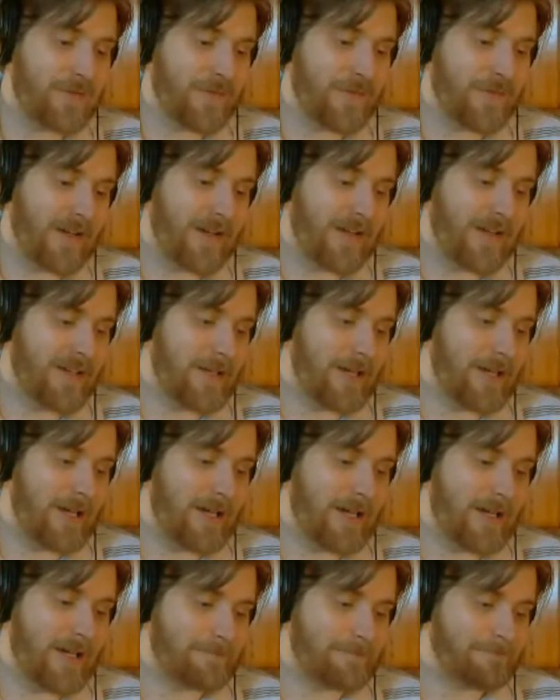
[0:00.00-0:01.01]
was fun.
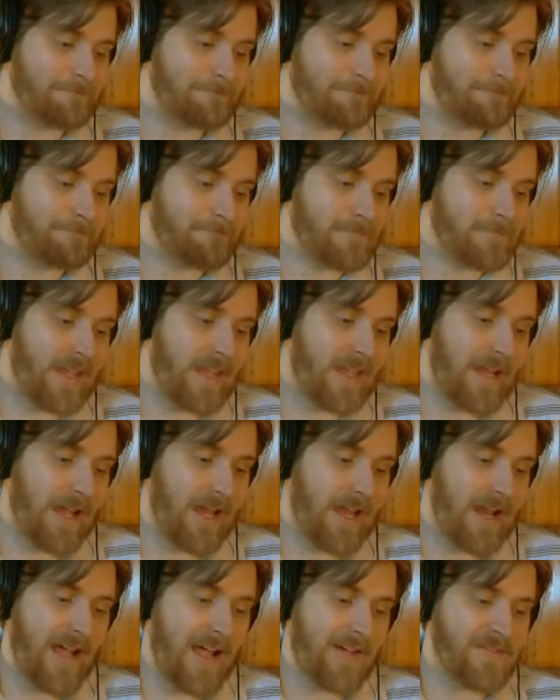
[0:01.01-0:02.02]
Um,
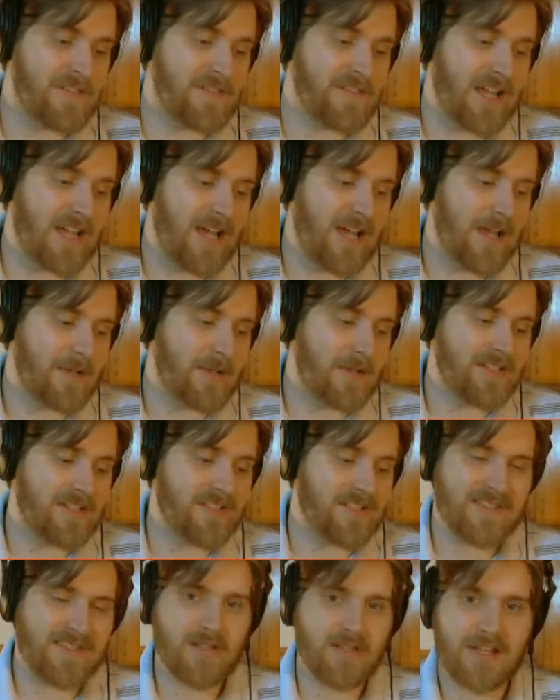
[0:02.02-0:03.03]
and half the time it
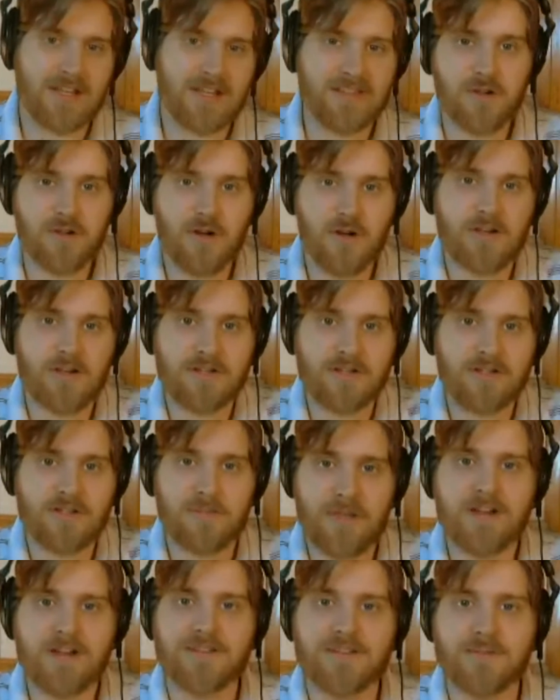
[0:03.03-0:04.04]
doesn't sound like they're talking, to
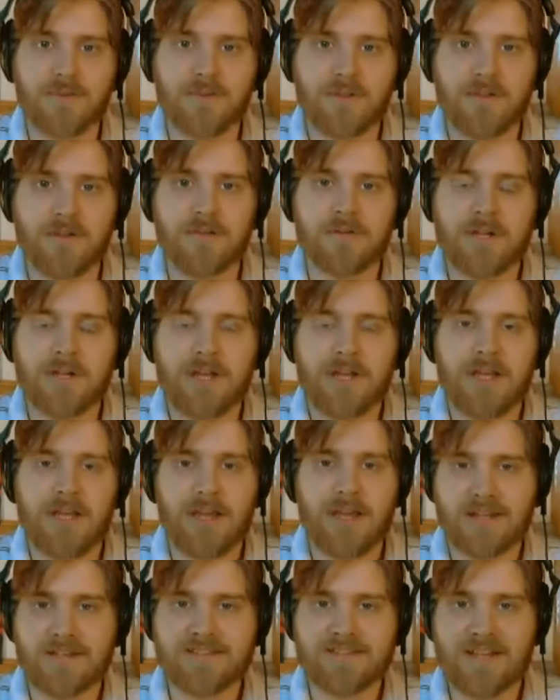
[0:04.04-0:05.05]
be honest with you.
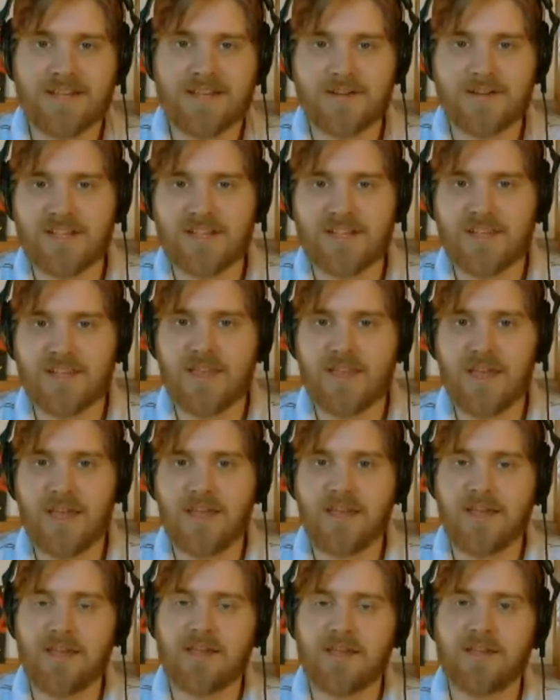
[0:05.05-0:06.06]
It sounds like
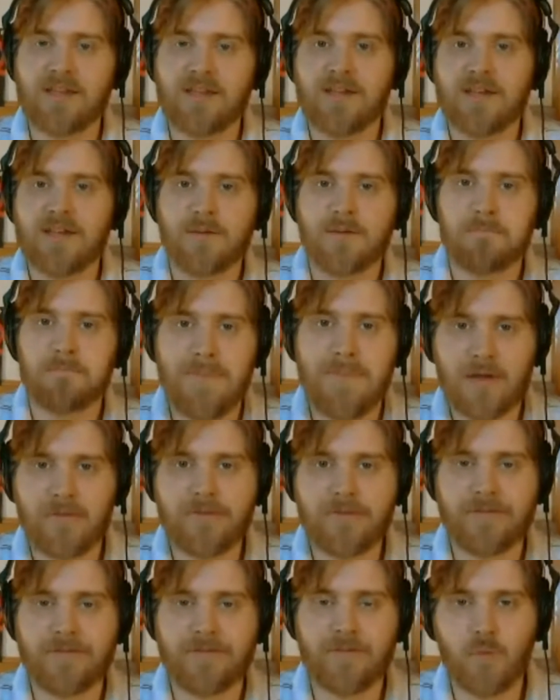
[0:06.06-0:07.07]
they
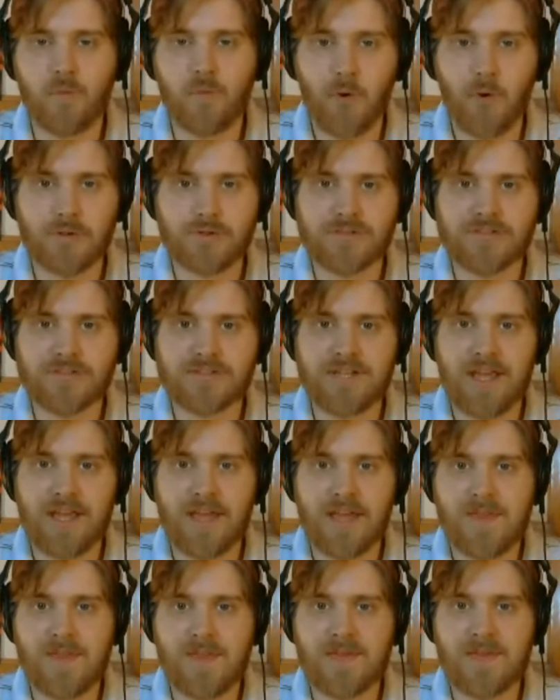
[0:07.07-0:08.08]
mouthed the words,
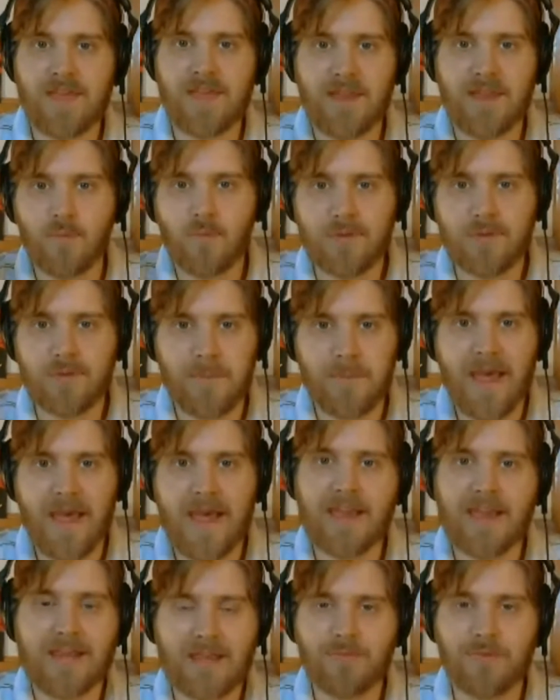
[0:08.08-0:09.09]
and then they went
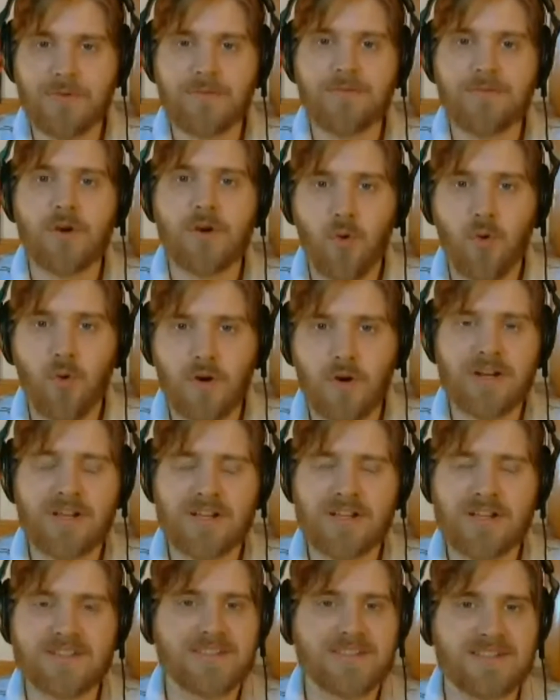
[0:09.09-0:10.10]
back and they re-recorded
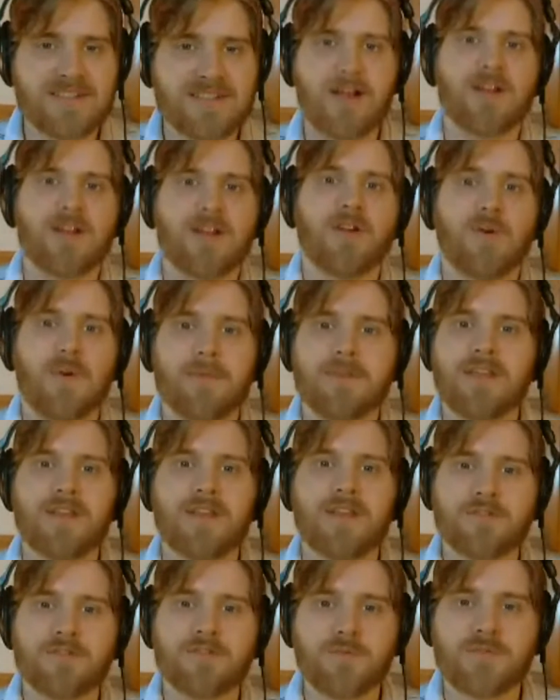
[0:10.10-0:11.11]
it because the sound equipment they
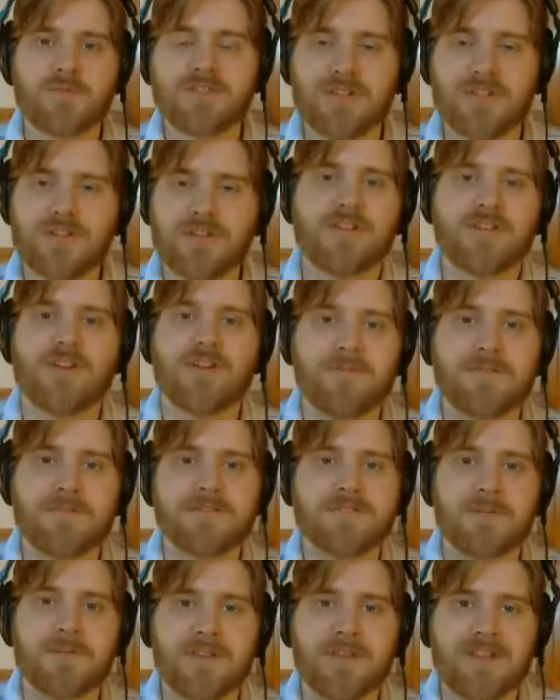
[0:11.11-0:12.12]
used wasn't good enough
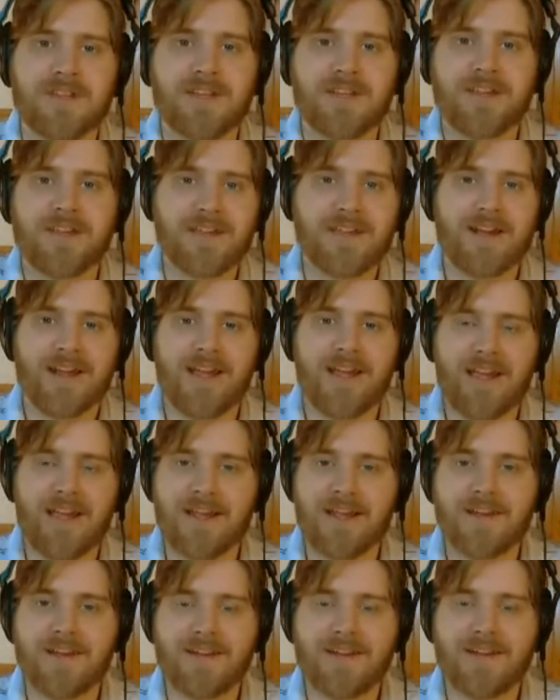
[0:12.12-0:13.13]
or something like that,
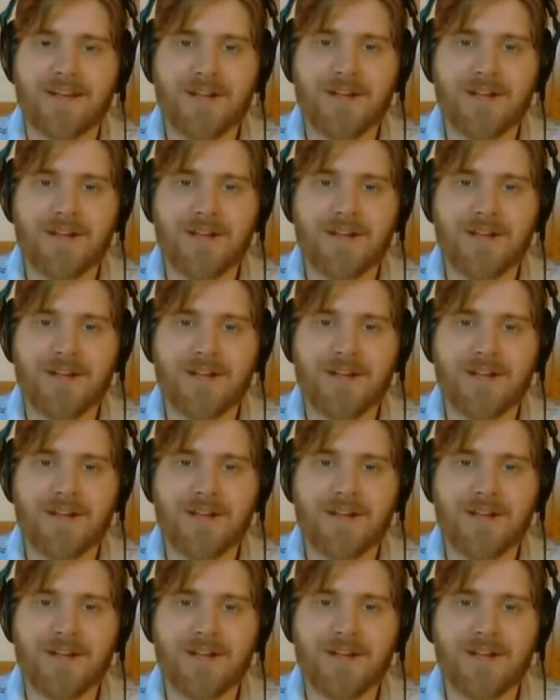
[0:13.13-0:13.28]
and